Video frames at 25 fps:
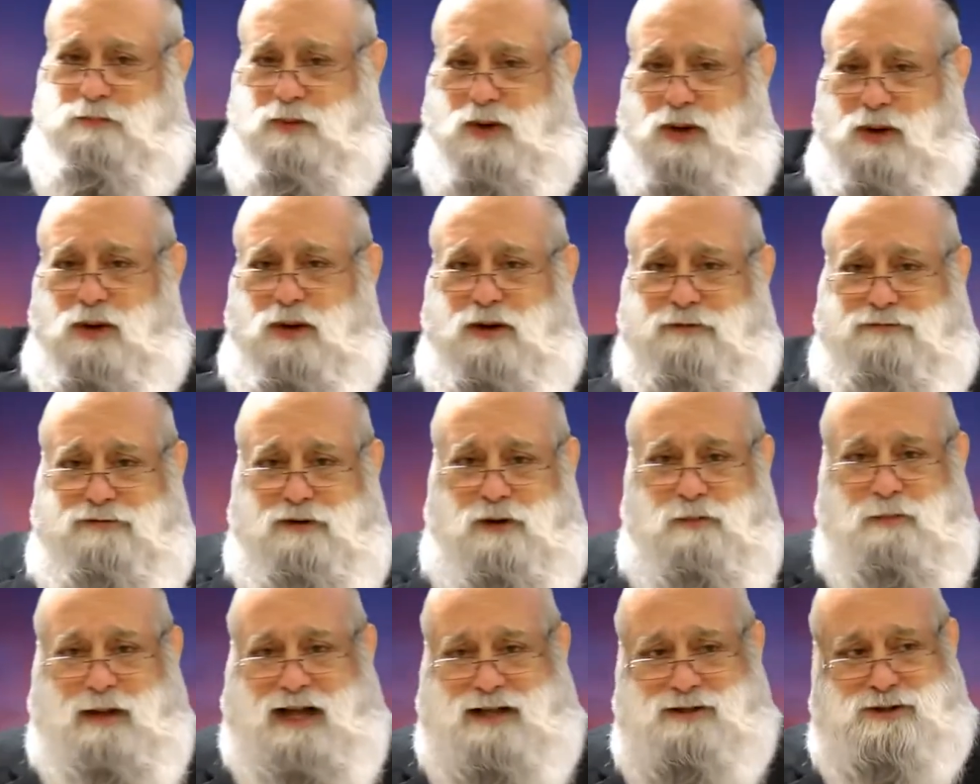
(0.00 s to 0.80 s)

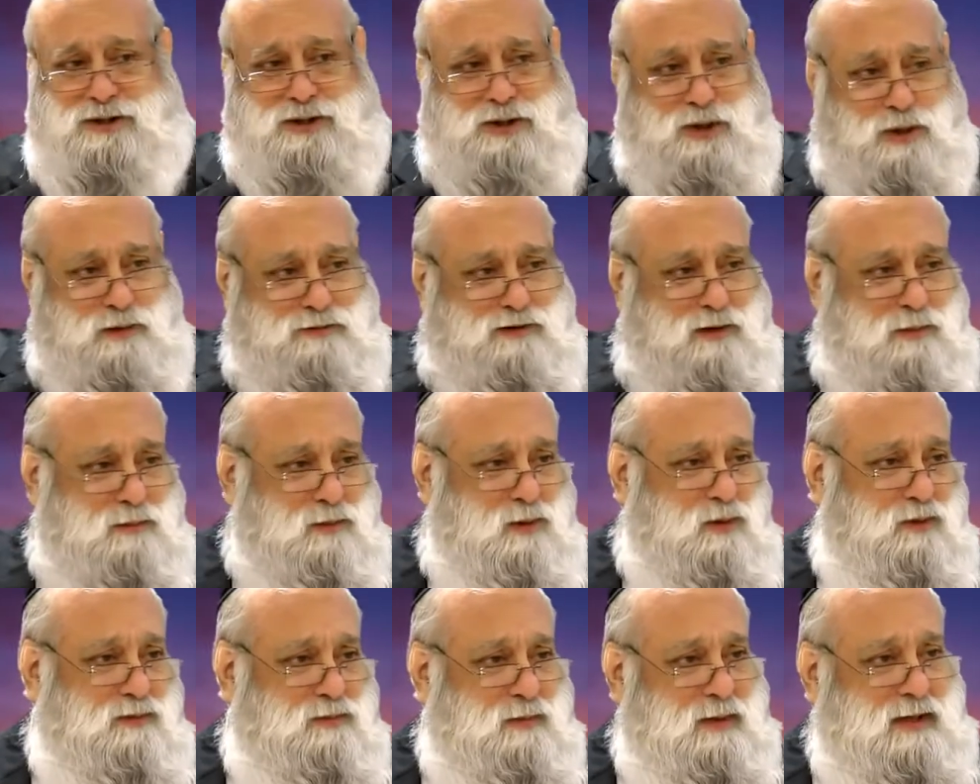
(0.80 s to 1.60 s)
beautiful Baal Tshuva
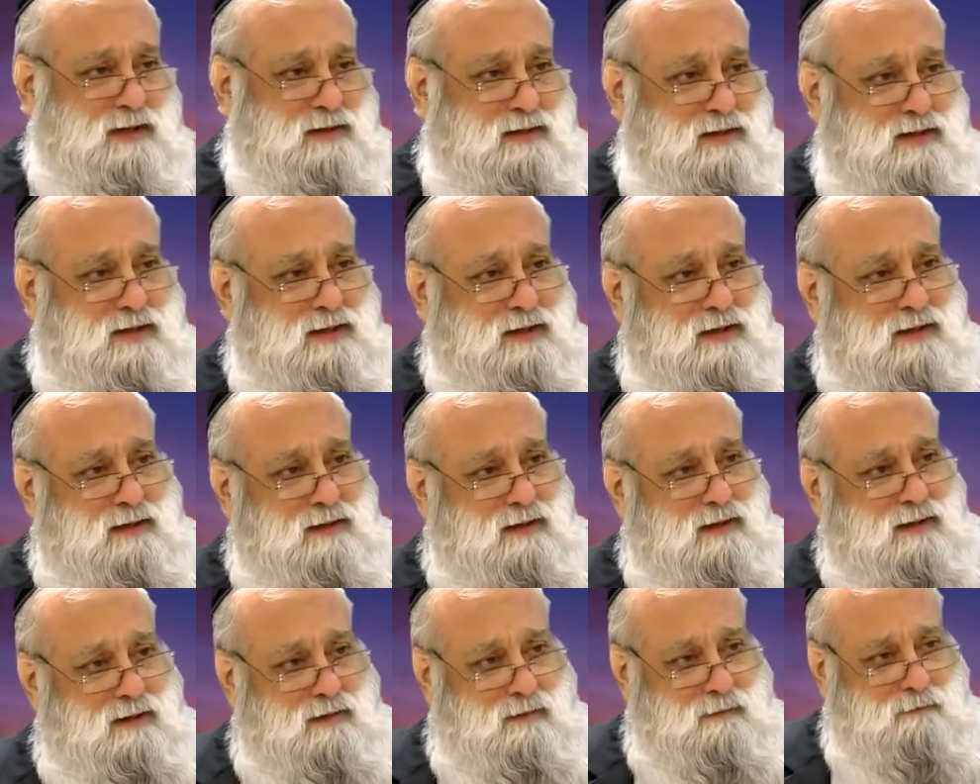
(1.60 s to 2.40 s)
movement.
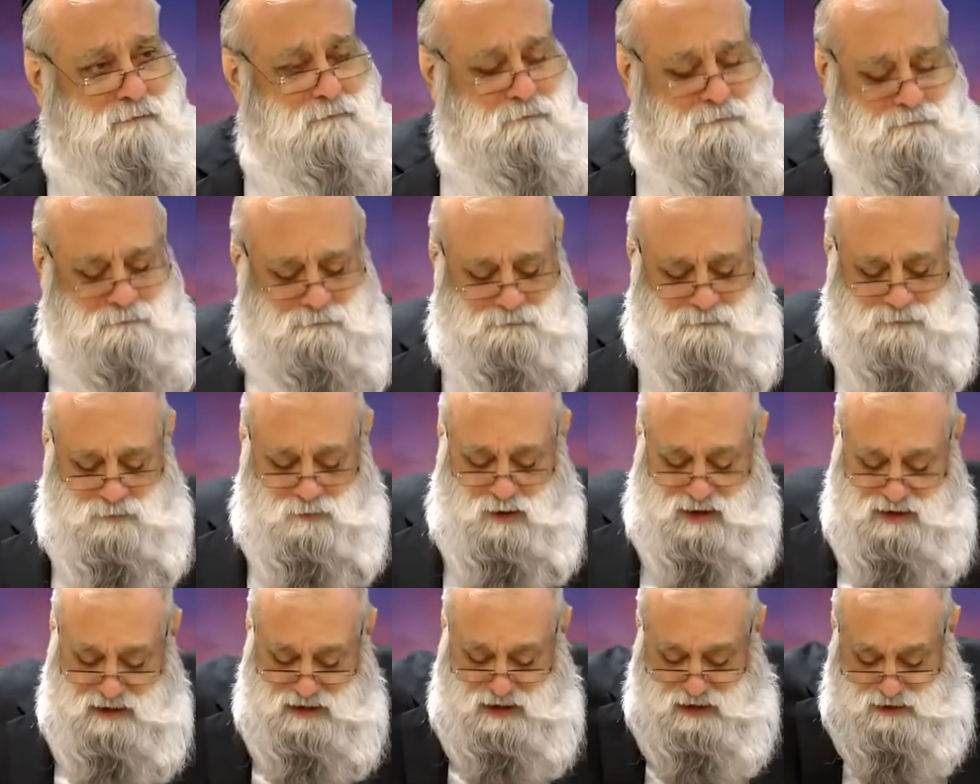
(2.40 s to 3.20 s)

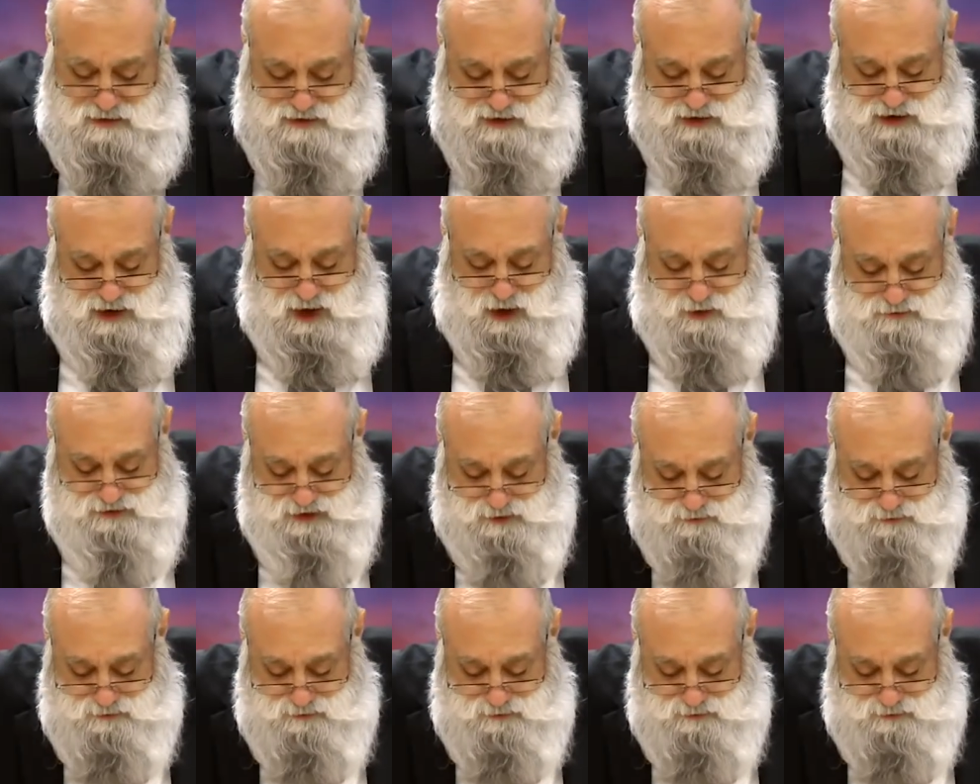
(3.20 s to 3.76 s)
But years ago,